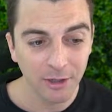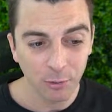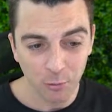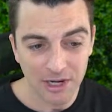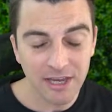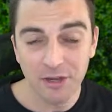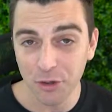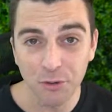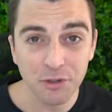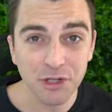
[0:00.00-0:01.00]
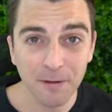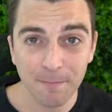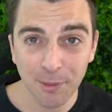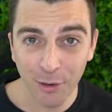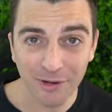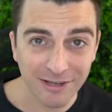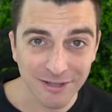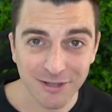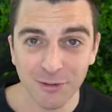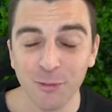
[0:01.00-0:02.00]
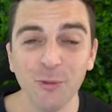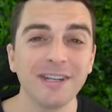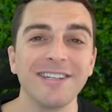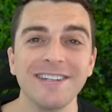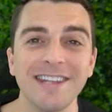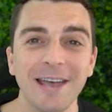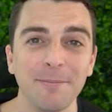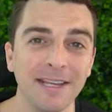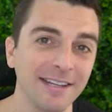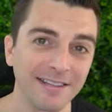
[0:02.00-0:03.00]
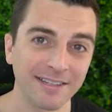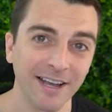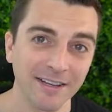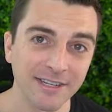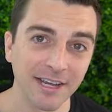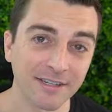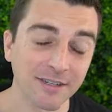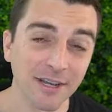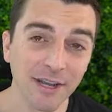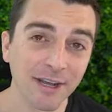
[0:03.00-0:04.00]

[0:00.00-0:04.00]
We use components. What does that mean in this context?